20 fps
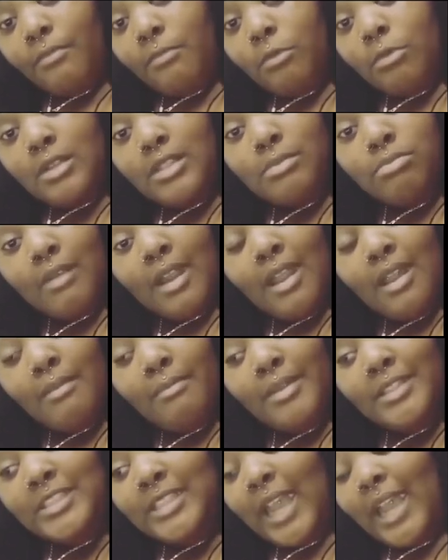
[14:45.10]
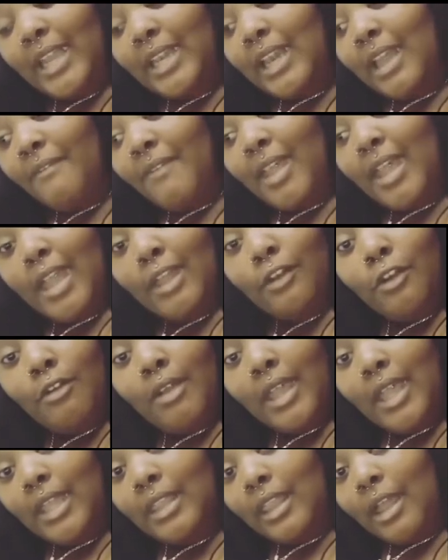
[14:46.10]
from Chris Brown. I ain't never had
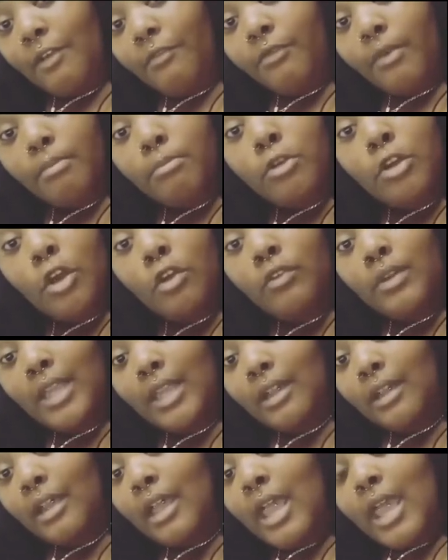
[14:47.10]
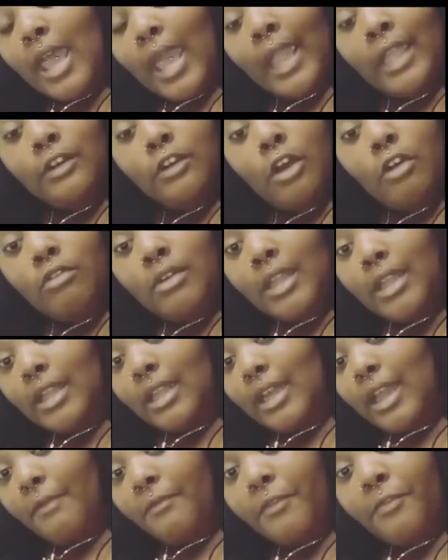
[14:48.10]
no handout from no n- ain't no n-
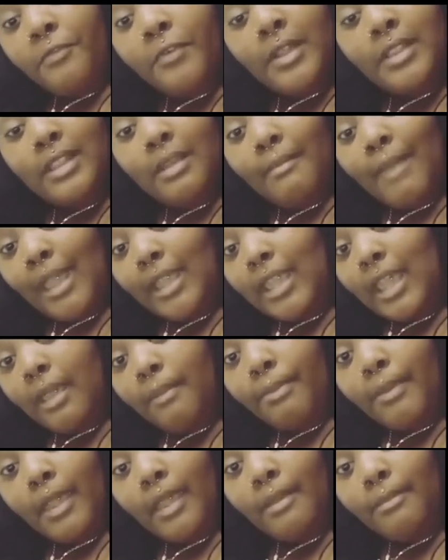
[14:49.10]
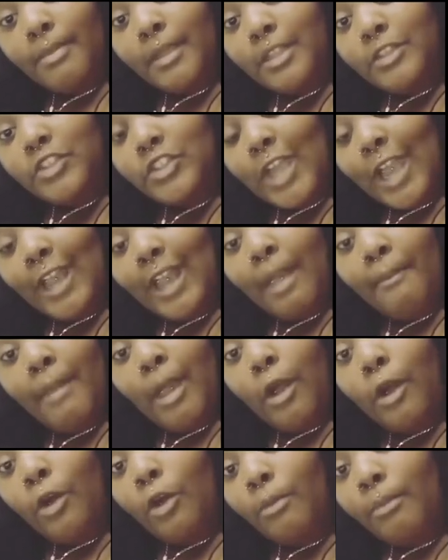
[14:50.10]
never funded my campaign. Bitch. I got
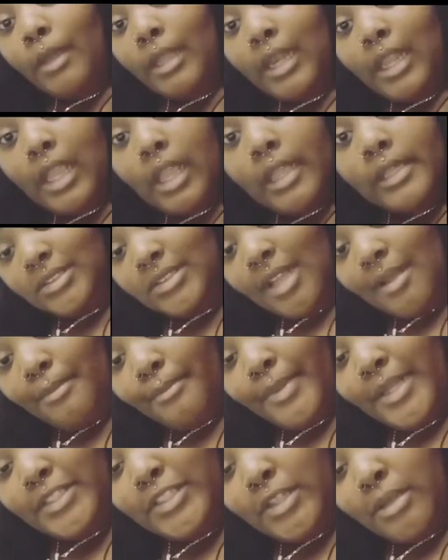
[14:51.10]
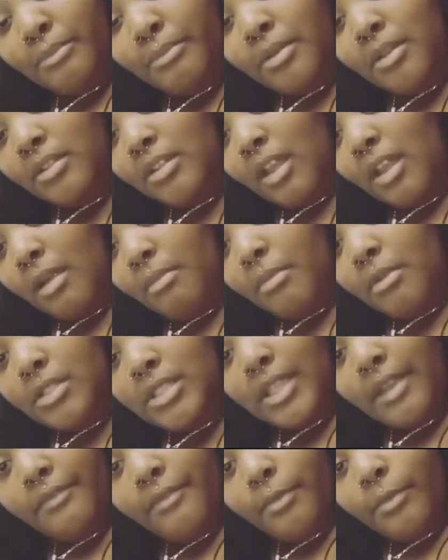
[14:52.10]
my own money. I'm booked
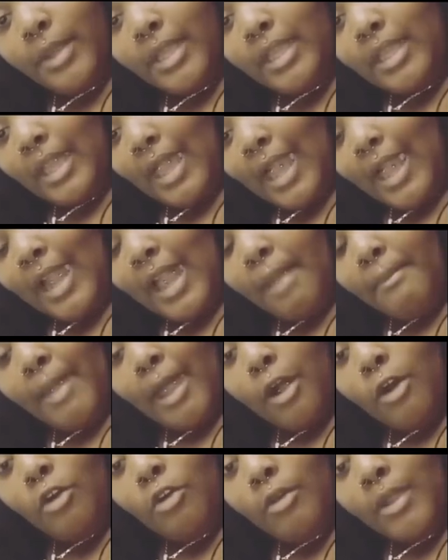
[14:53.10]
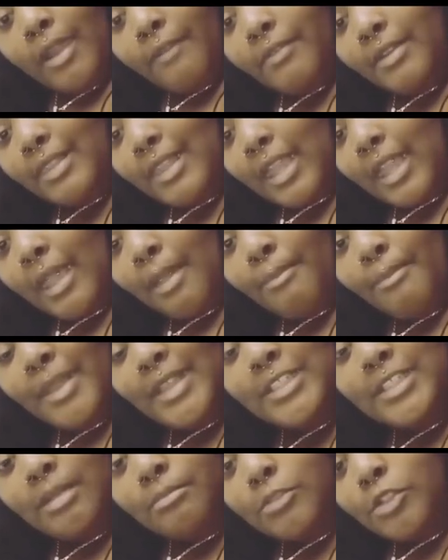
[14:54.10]
almost every weekend. I got my own everything, and
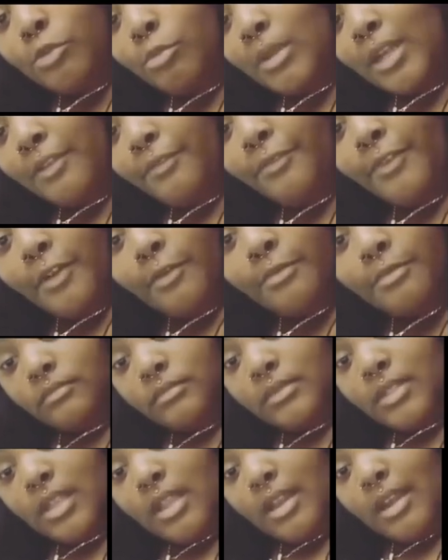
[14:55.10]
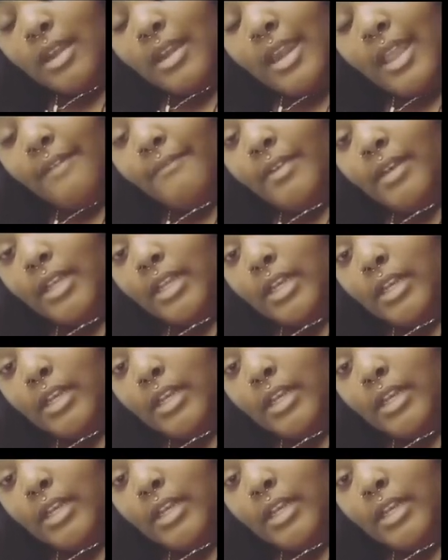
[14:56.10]
I'm 24. Never